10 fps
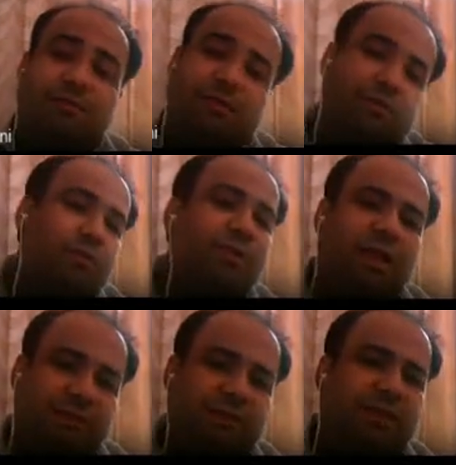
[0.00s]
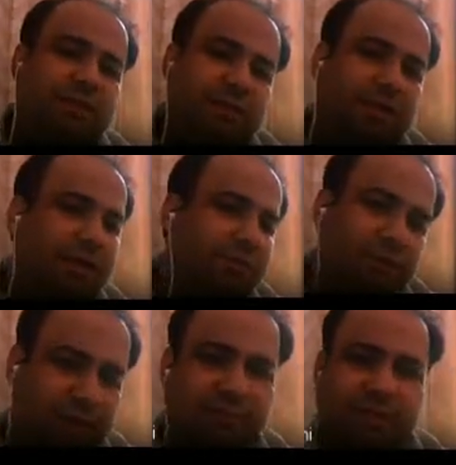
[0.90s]
before the heavy section. That is
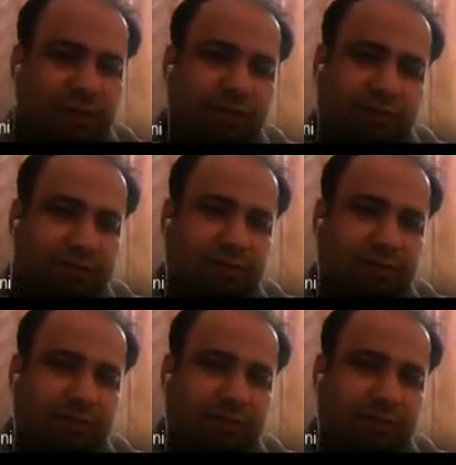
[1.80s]
what I'm saying.